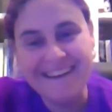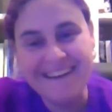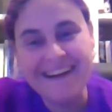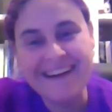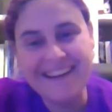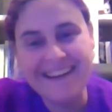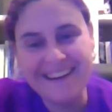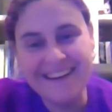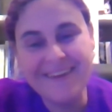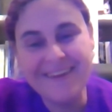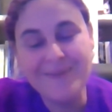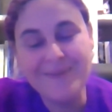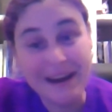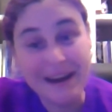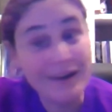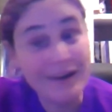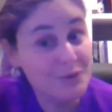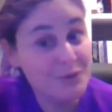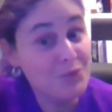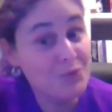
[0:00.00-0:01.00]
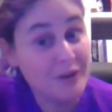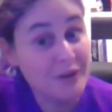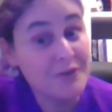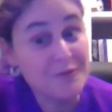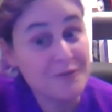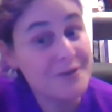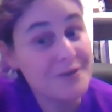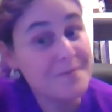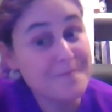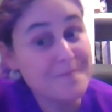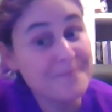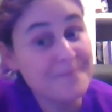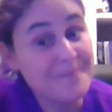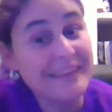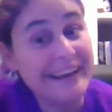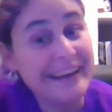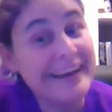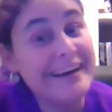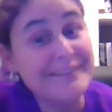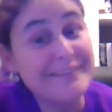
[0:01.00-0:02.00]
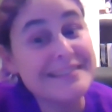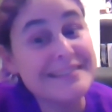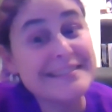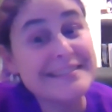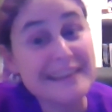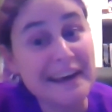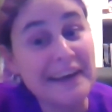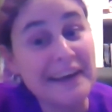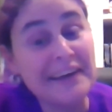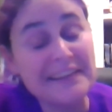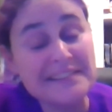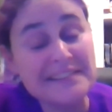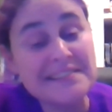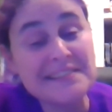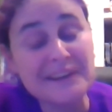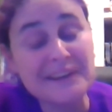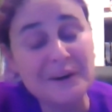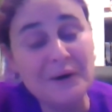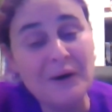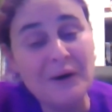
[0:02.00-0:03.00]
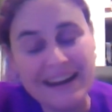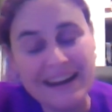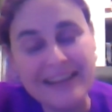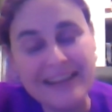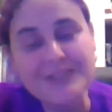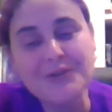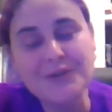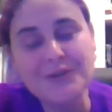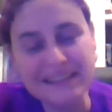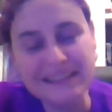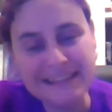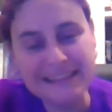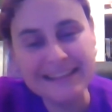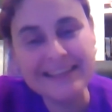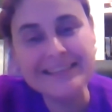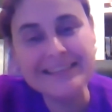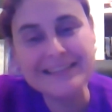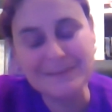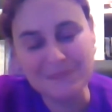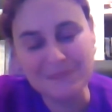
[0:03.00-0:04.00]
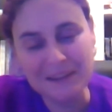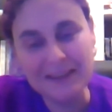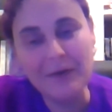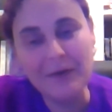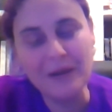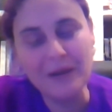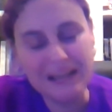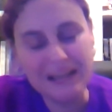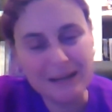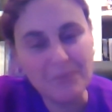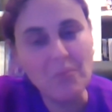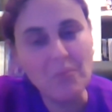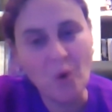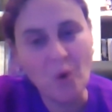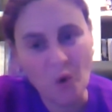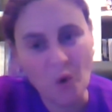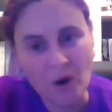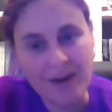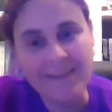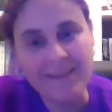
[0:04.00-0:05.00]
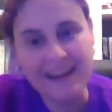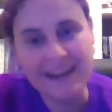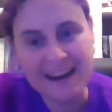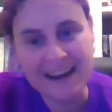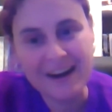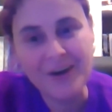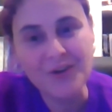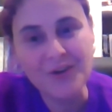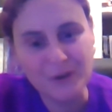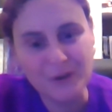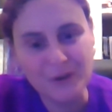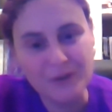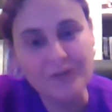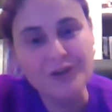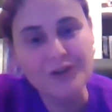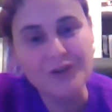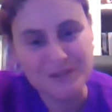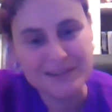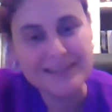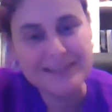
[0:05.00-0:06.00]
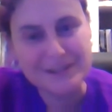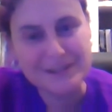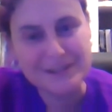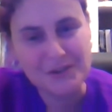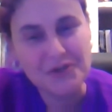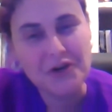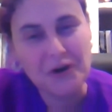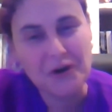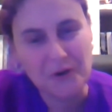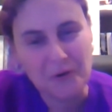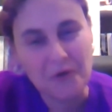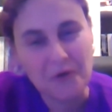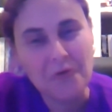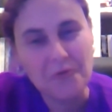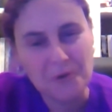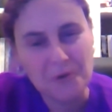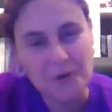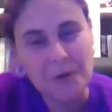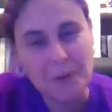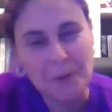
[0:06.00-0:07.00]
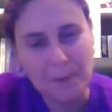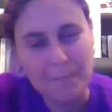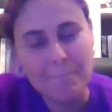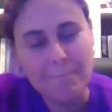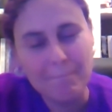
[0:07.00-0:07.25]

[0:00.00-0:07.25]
And it was wonderful, I have to say. So, and I do think that is something that we need more at our universities in general, you know?